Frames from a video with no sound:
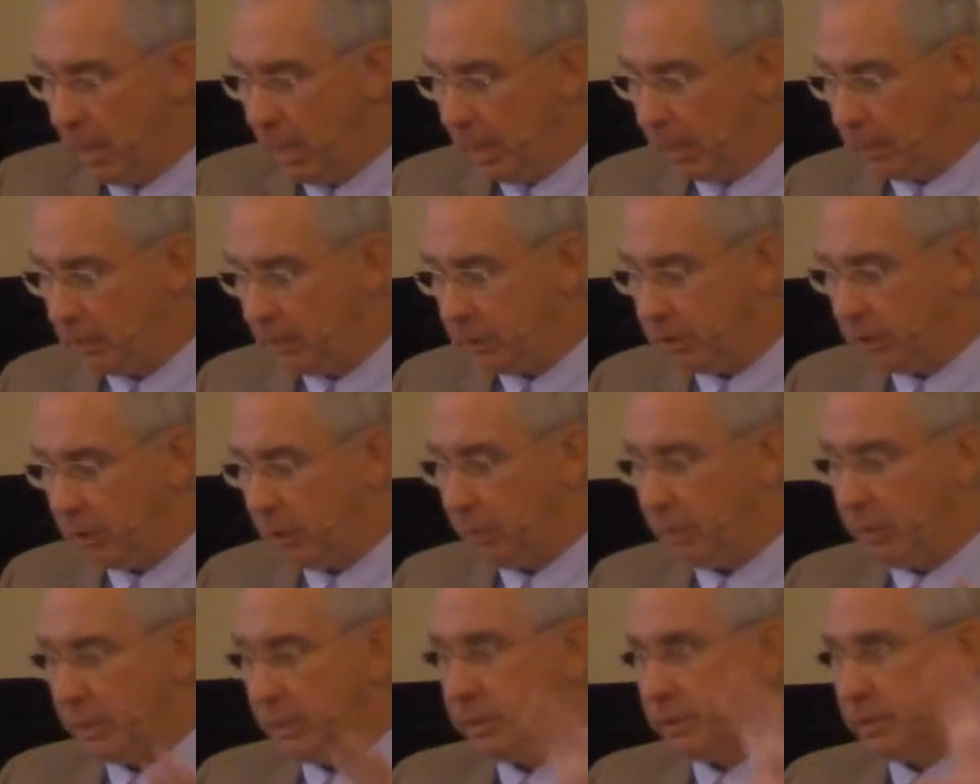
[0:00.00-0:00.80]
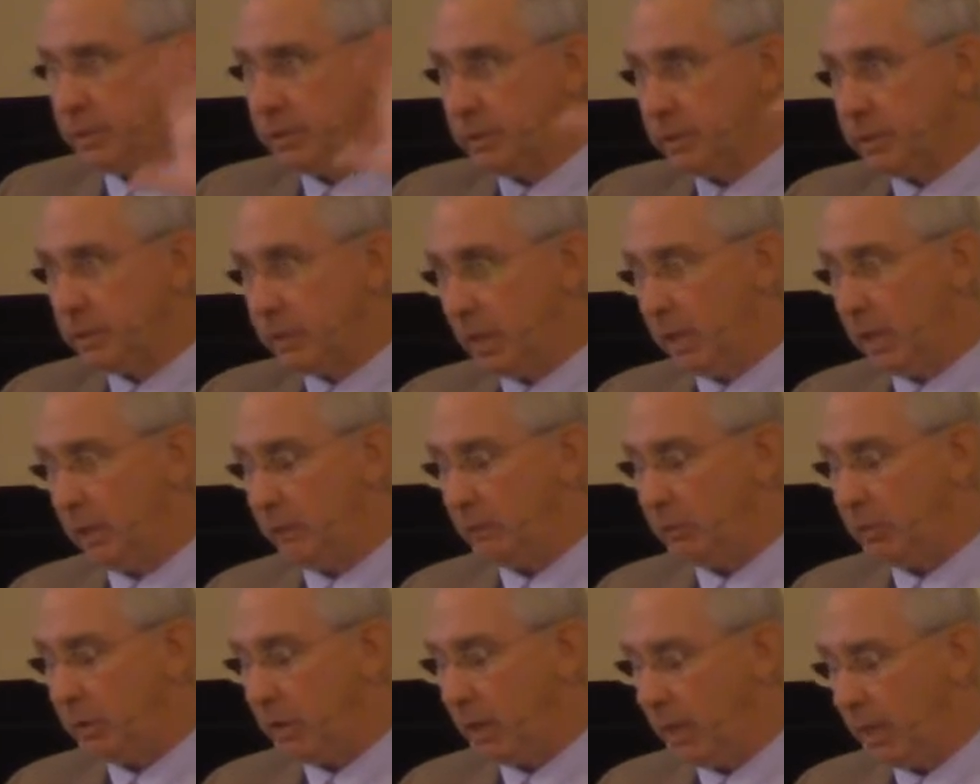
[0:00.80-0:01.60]
And so as the Son
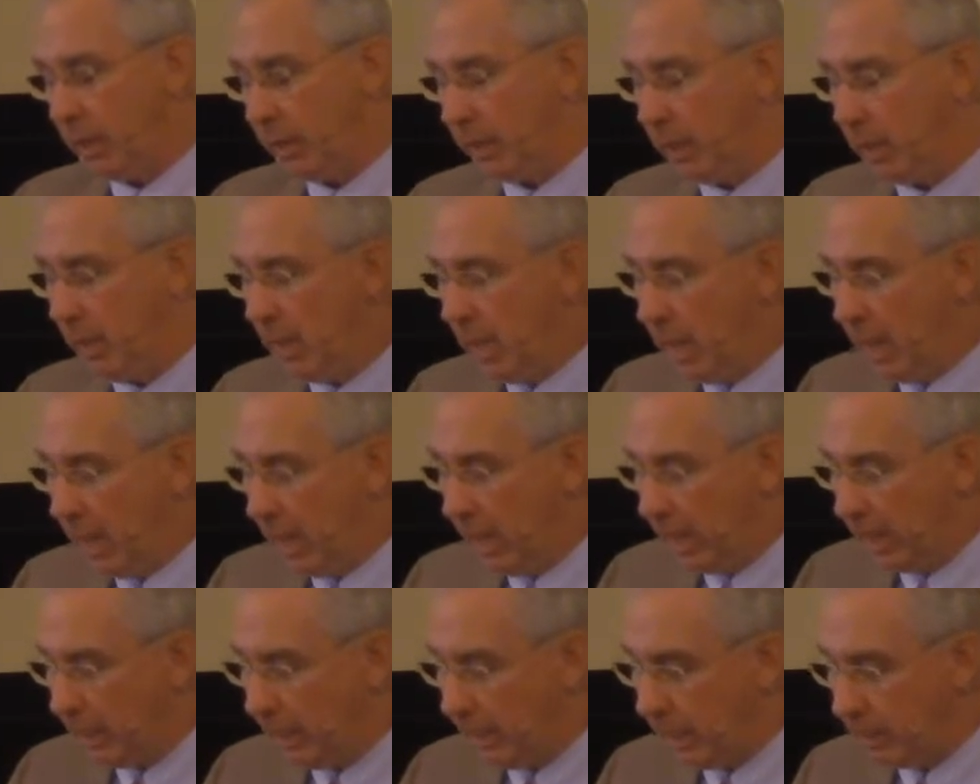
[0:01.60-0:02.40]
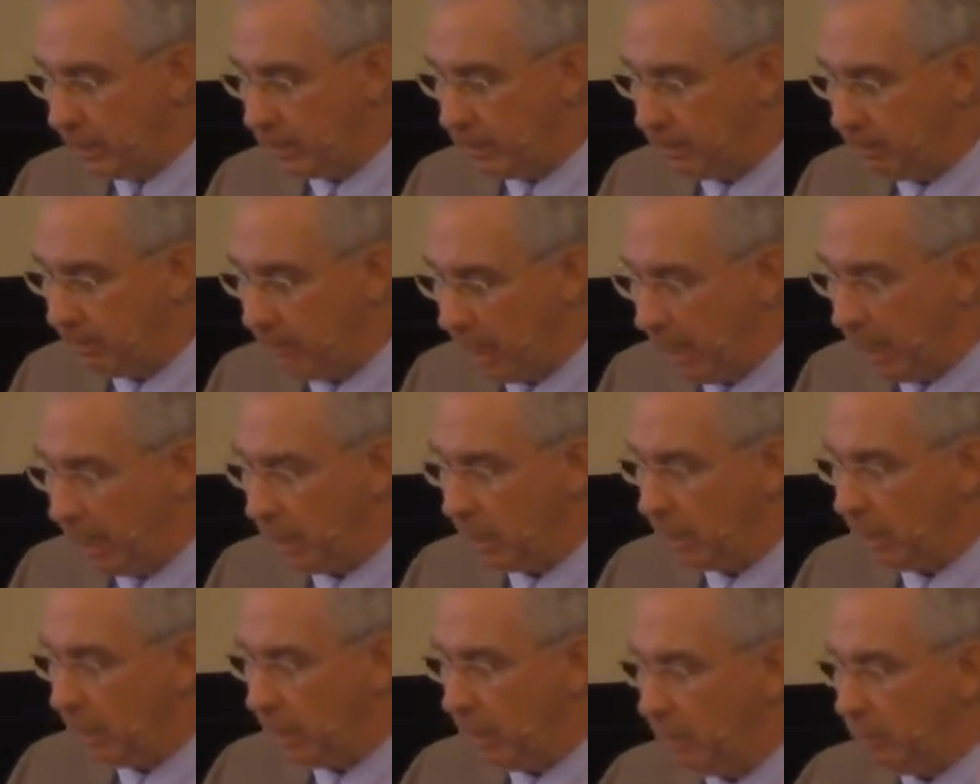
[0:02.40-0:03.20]
of God and as a
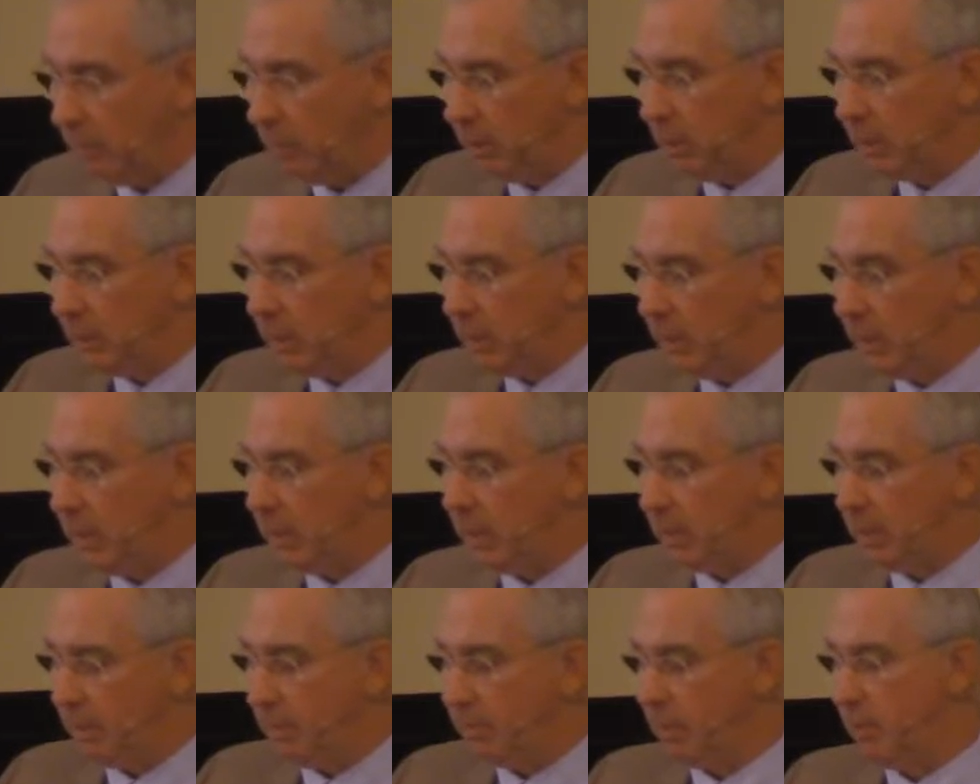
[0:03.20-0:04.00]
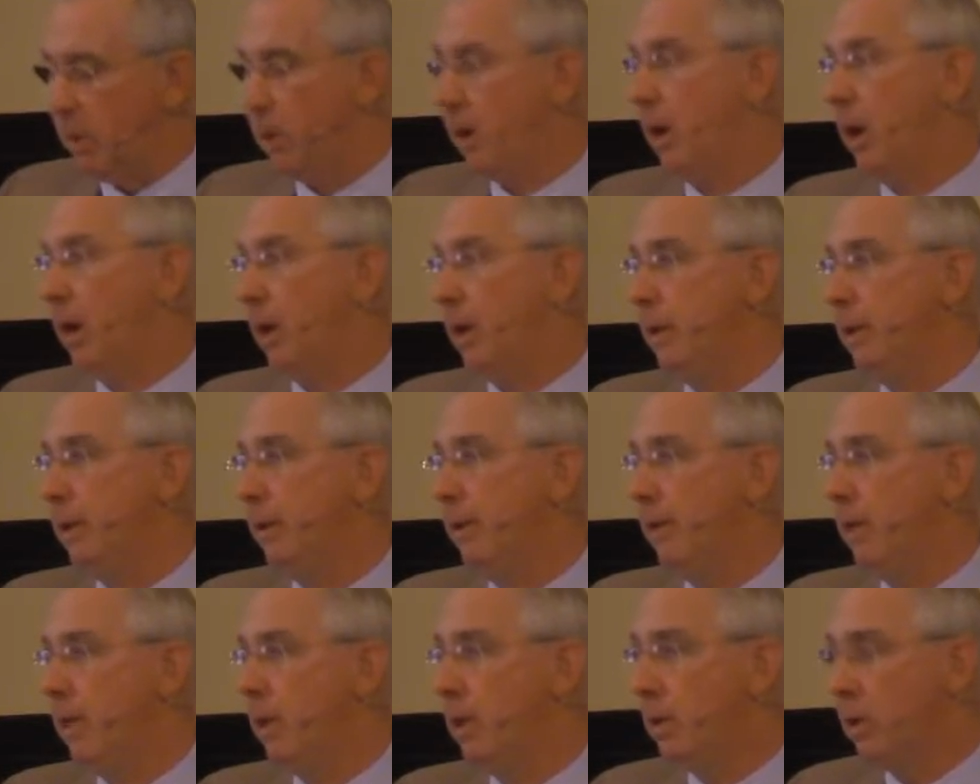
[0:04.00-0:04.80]
man, he would lean upon
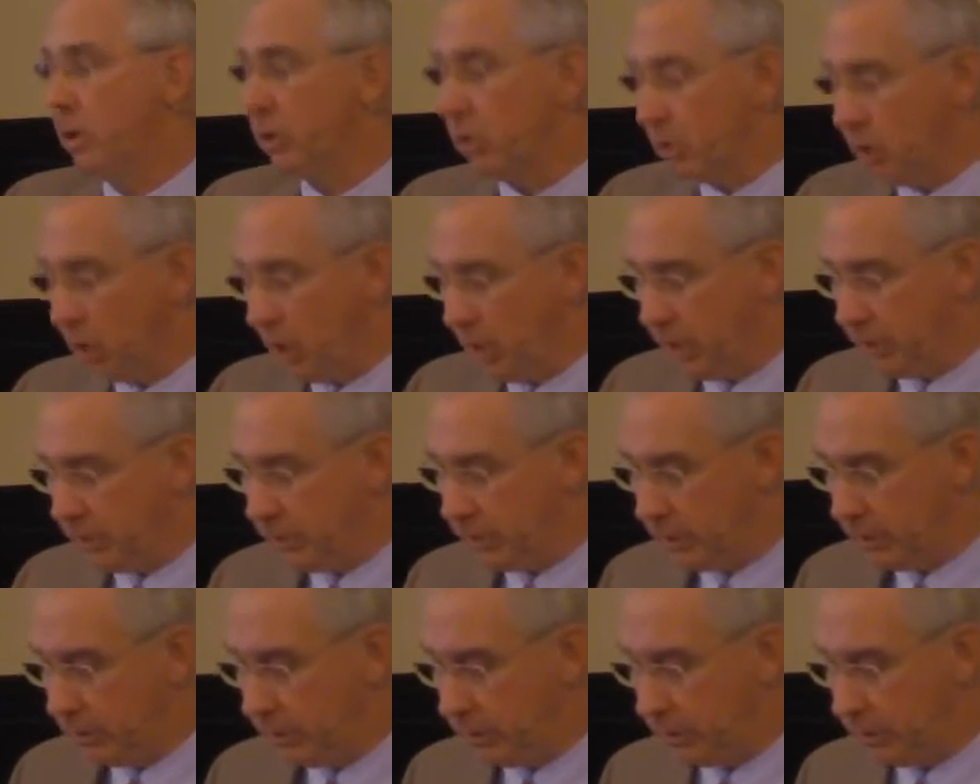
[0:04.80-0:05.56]
God's